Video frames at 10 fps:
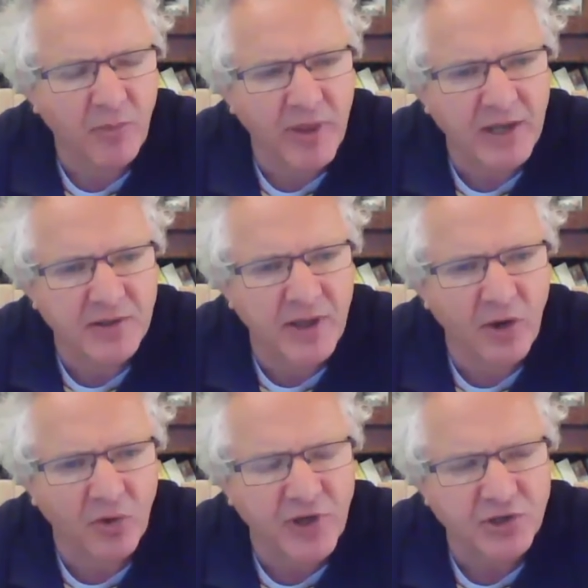where they're
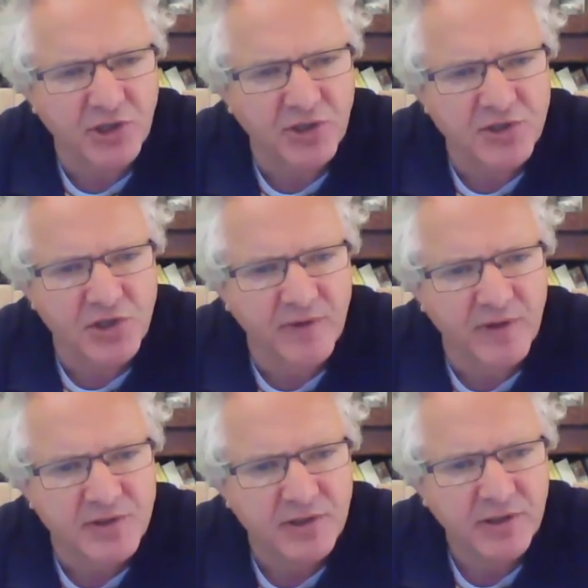not touching the
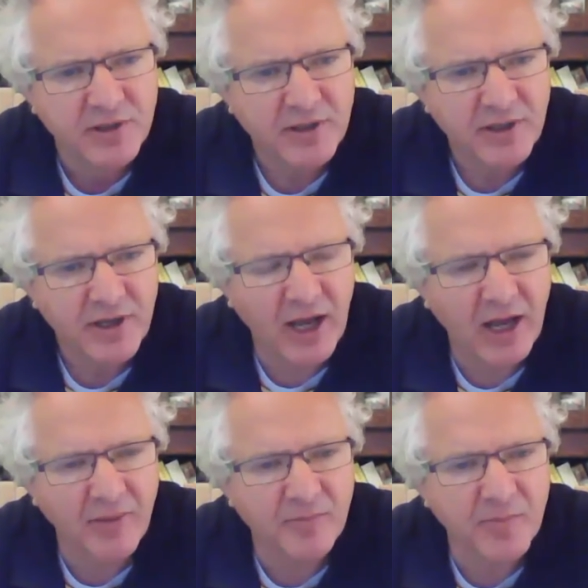surface
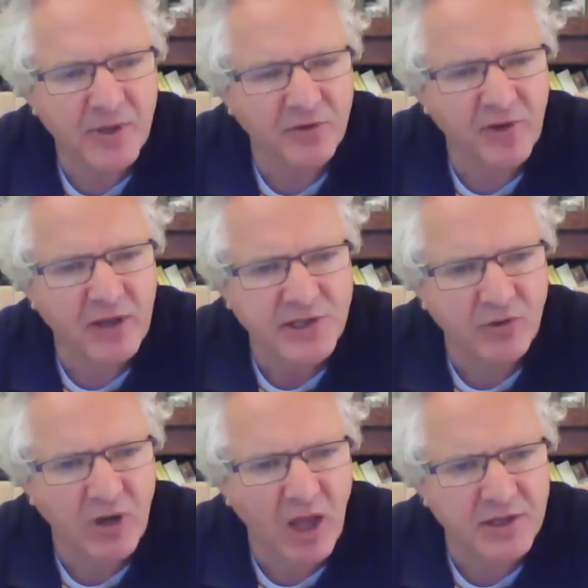because they're so
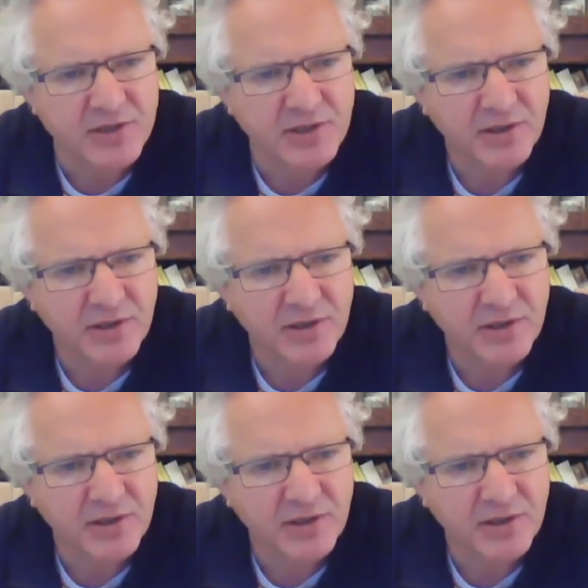light.